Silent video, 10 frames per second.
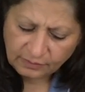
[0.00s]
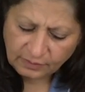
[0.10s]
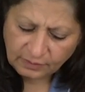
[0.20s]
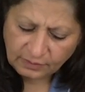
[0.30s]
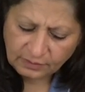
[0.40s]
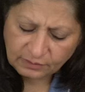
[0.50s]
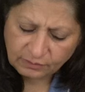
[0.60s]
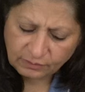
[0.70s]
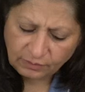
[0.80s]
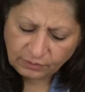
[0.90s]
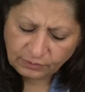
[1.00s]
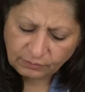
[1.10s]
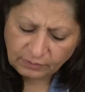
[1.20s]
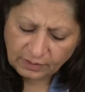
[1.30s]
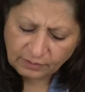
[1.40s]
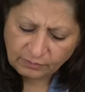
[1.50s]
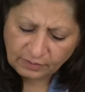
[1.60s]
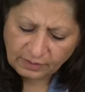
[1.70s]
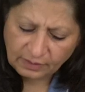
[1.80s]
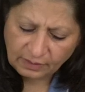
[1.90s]
they need or owe you like you know
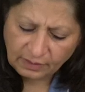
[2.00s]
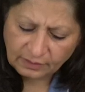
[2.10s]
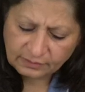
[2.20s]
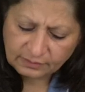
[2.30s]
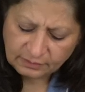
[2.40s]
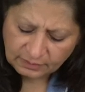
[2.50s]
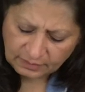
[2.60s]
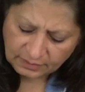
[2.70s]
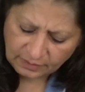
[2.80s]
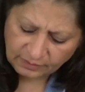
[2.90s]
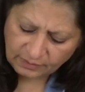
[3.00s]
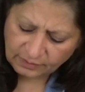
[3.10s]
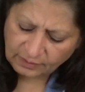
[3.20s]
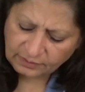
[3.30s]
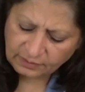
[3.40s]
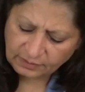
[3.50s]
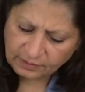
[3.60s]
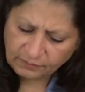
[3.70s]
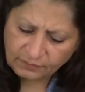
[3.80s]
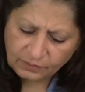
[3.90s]
really a lot and they are not really
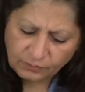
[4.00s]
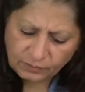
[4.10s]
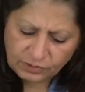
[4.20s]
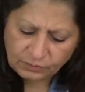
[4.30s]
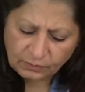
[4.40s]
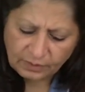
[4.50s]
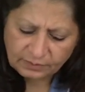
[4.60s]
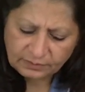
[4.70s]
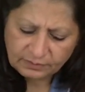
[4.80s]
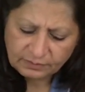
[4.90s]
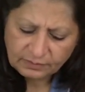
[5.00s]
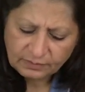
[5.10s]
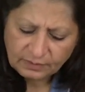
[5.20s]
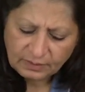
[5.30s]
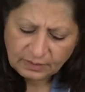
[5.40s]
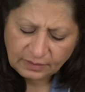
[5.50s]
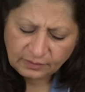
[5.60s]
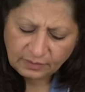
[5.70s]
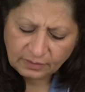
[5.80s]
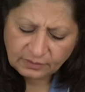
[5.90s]
giving you what you want at
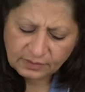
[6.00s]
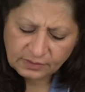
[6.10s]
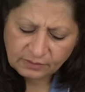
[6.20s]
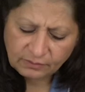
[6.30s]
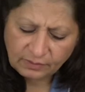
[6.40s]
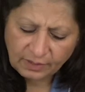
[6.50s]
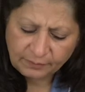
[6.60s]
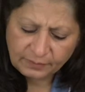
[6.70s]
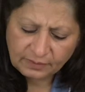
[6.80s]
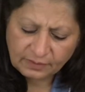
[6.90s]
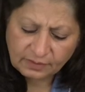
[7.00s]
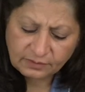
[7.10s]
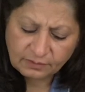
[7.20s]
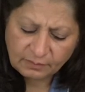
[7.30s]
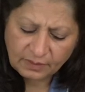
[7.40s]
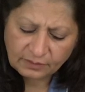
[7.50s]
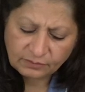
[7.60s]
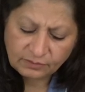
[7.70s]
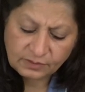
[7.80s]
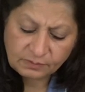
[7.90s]
the end i see you happy and getting married
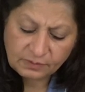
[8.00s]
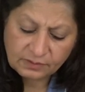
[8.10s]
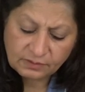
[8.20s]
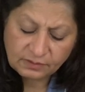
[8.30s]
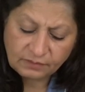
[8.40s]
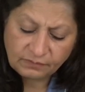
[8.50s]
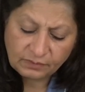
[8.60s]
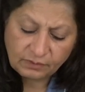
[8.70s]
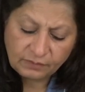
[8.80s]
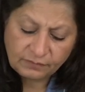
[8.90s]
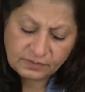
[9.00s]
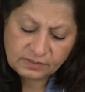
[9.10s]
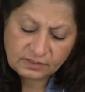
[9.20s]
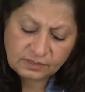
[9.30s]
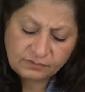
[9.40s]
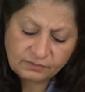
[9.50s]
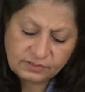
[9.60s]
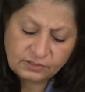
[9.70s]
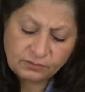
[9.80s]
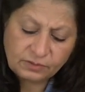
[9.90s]
to this person even all of this stressful
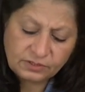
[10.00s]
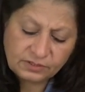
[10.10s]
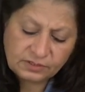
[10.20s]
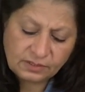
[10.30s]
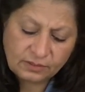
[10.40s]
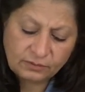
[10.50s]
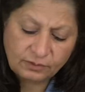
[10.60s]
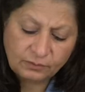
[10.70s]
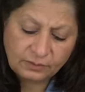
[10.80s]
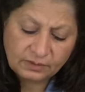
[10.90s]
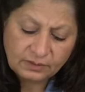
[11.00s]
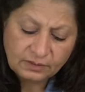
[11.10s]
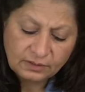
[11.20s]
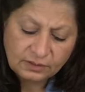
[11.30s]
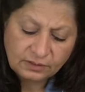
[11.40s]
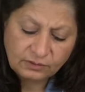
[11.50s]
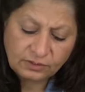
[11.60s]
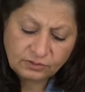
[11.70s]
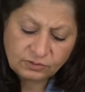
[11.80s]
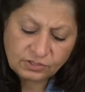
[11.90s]
situation is going to go away you
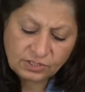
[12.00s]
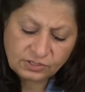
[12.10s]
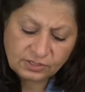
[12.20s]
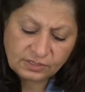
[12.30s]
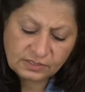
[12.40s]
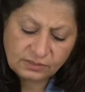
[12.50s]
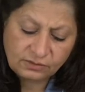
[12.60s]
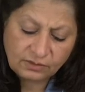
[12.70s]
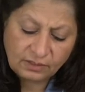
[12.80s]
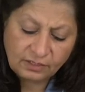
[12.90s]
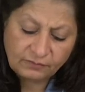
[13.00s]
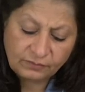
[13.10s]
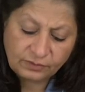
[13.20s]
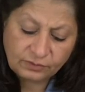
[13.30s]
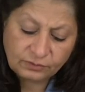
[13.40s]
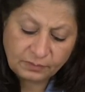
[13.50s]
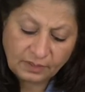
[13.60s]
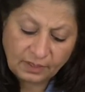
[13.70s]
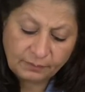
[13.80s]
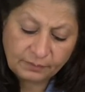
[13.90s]
need to change things in your life for you to be
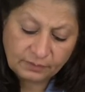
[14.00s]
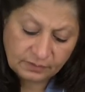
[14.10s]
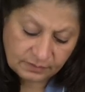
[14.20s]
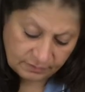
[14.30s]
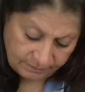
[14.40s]
happy also